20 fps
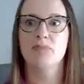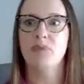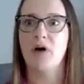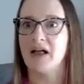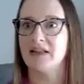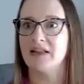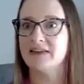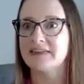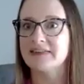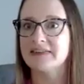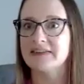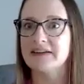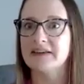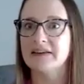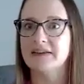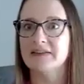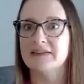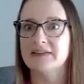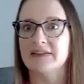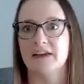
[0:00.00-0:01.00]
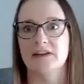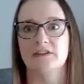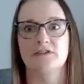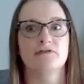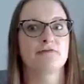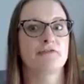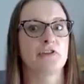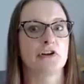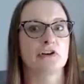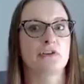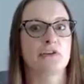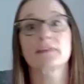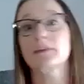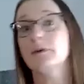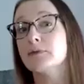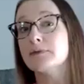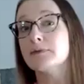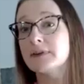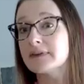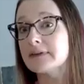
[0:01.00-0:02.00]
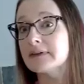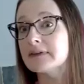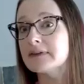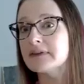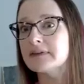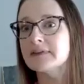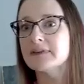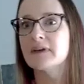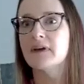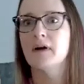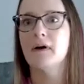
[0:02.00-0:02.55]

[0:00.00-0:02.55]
policies and fund services.